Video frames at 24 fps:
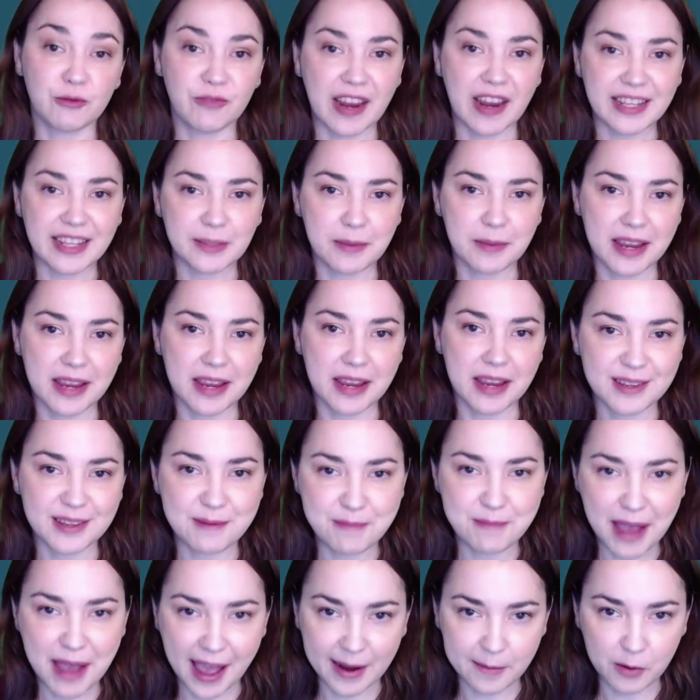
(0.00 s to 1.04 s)
resume is
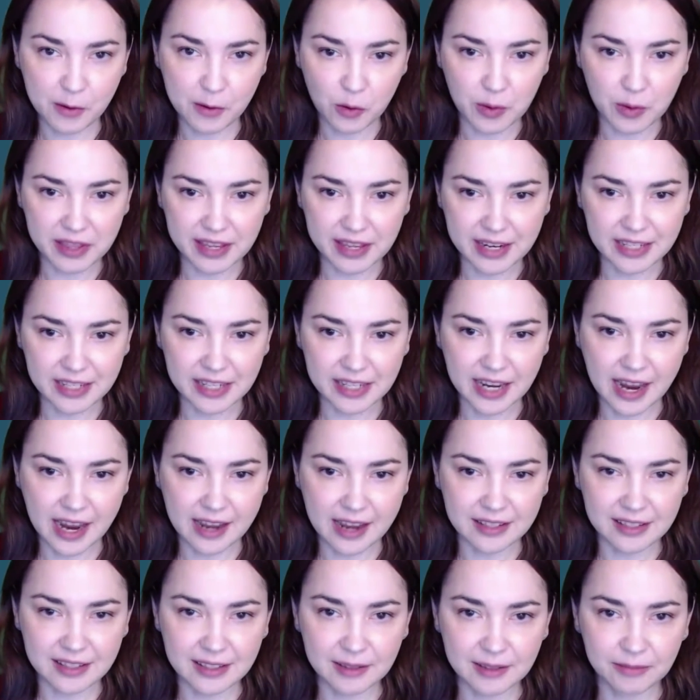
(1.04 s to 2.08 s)
compatible with
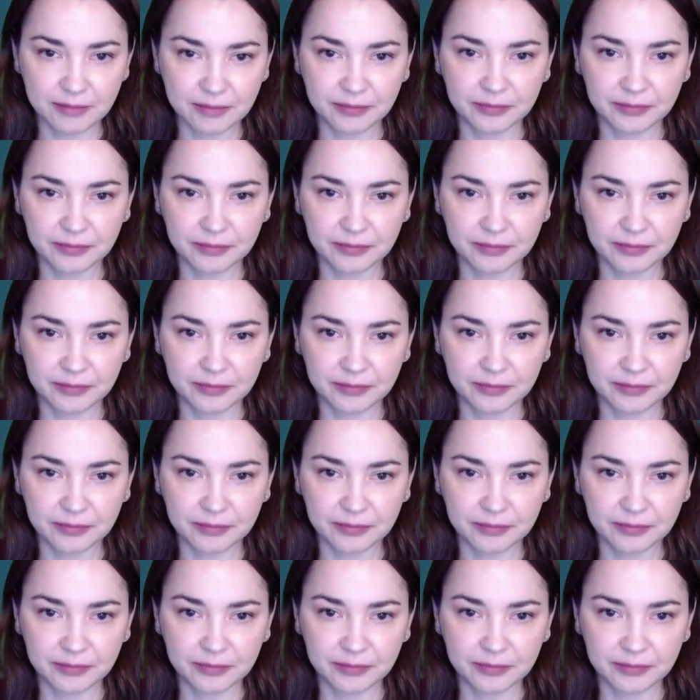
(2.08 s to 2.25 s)
ATS.